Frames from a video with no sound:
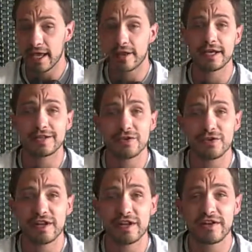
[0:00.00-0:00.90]
You're not told
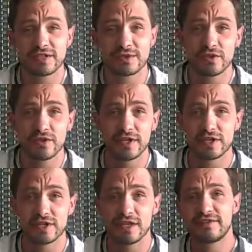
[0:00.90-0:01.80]
enough in this world that
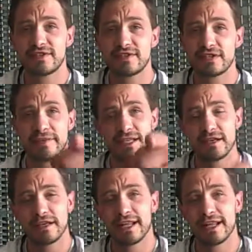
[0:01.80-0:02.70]
you're loved, so let me tell
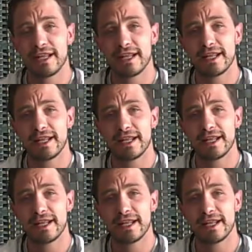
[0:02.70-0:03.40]
you now that I love you.